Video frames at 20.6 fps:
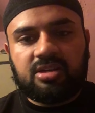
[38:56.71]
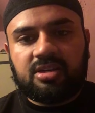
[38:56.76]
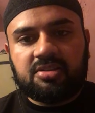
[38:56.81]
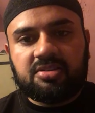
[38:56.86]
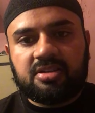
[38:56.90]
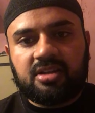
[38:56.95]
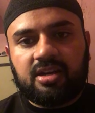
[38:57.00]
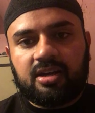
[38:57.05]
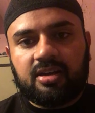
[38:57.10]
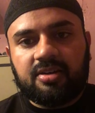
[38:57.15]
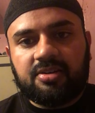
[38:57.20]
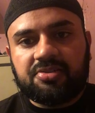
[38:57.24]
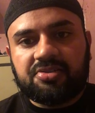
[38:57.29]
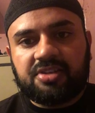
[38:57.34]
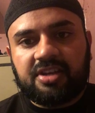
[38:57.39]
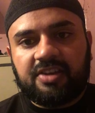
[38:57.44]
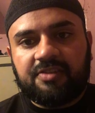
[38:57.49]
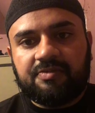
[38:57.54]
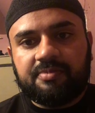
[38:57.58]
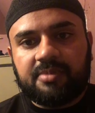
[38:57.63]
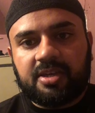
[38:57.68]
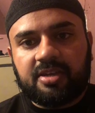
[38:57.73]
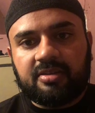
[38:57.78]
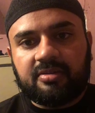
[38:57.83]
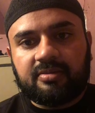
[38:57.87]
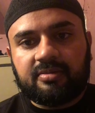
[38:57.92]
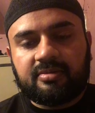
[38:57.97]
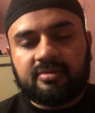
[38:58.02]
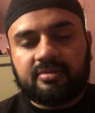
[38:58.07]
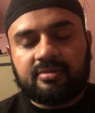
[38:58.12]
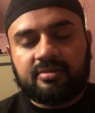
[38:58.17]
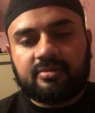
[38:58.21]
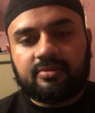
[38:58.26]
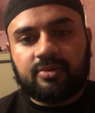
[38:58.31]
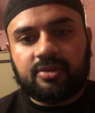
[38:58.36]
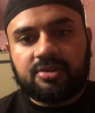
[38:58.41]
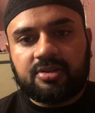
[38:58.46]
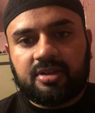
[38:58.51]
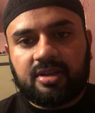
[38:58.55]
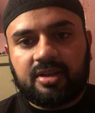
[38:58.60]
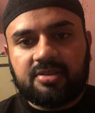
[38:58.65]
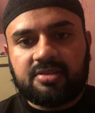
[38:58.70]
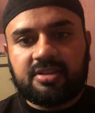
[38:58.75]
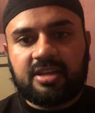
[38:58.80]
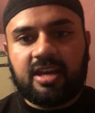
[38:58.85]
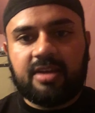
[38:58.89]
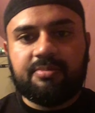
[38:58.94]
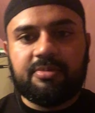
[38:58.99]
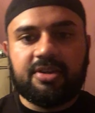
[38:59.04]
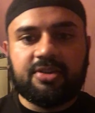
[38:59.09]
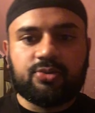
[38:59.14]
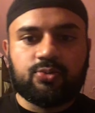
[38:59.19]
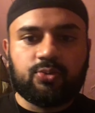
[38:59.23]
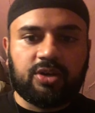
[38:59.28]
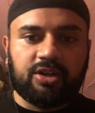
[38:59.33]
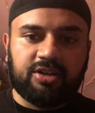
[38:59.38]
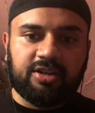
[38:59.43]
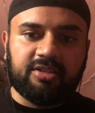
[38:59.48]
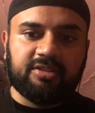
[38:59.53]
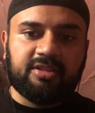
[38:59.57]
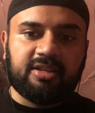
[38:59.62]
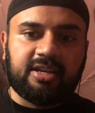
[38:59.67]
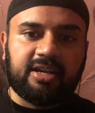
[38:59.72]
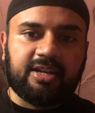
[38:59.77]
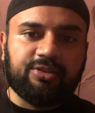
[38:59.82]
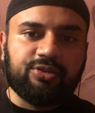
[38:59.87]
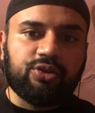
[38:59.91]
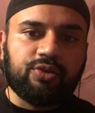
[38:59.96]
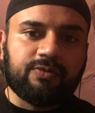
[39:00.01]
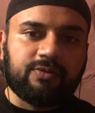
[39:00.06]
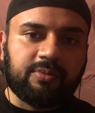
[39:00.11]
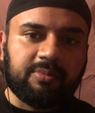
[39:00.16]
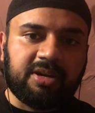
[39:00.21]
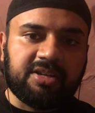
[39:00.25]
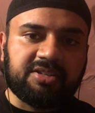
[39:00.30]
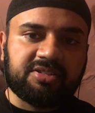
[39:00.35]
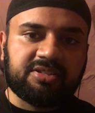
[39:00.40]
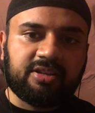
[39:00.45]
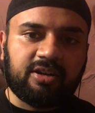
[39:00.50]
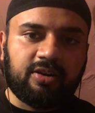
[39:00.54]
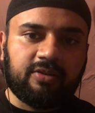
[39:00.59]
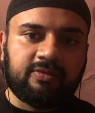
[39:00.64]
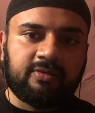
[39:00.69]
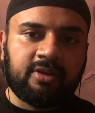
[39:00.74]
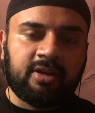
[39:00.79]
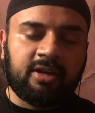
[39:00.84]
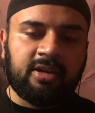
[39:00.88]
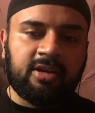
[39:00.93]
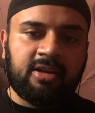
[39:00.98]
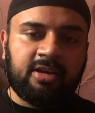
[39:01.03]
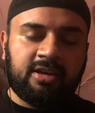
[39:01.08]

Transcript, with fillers: That's not going to save me. What's going to save me is, what good did I do for myself